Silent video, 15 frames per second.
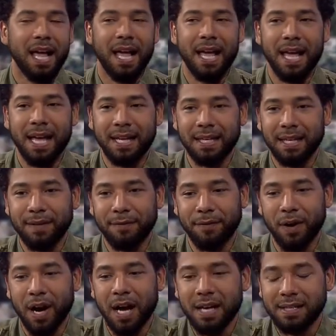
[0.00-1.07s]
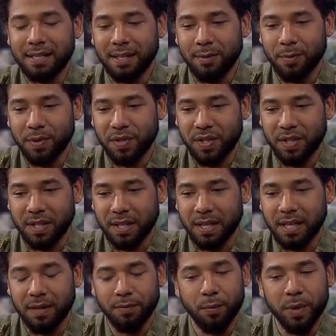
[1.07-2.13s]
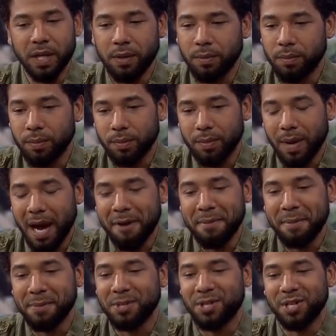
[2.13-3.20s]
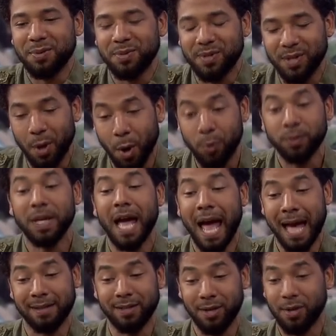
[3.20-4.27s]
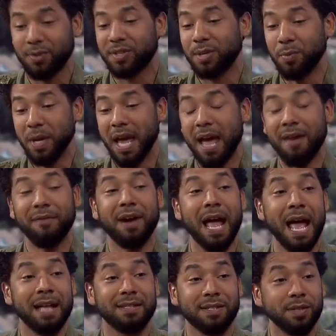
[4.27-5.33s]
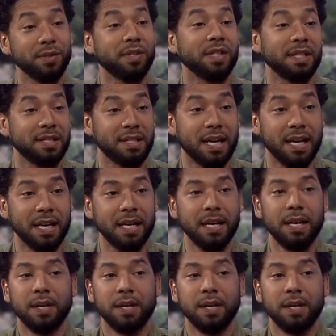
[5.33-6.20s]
And for us, it was just a thing of I remember she was the only acting coach that we ever had, still to this day.